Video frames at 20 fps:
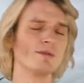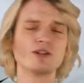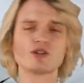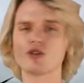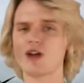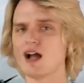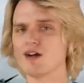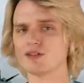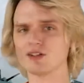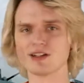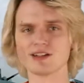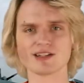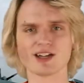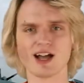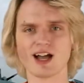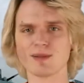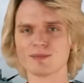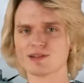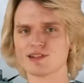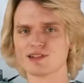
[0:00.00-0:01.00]
been traveling
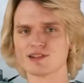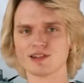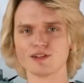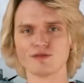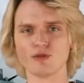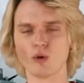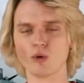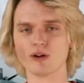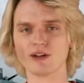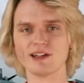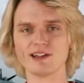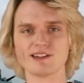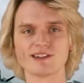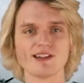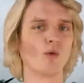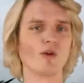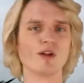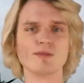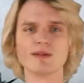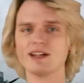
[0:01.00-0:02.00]
time since the
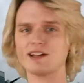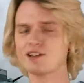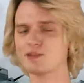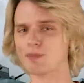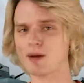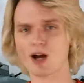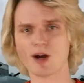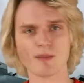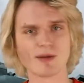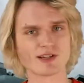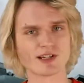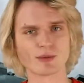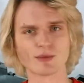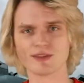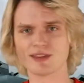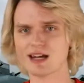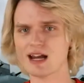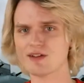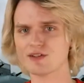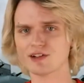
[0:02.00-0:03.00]
forties, we've been experimenting
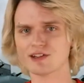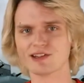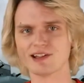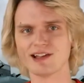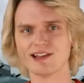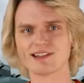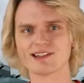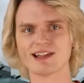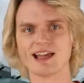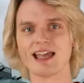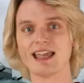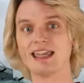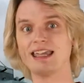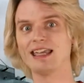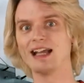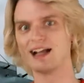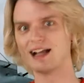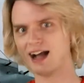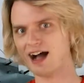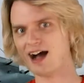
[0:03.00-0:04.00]
with it ever since,
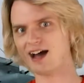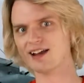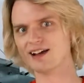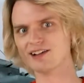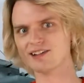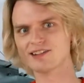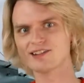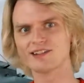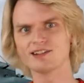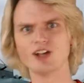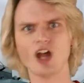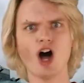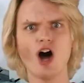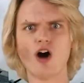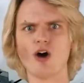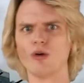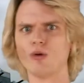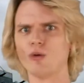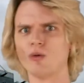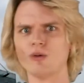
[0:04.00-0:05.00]
you caught us.
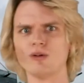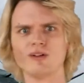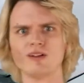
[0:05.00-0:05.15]
No!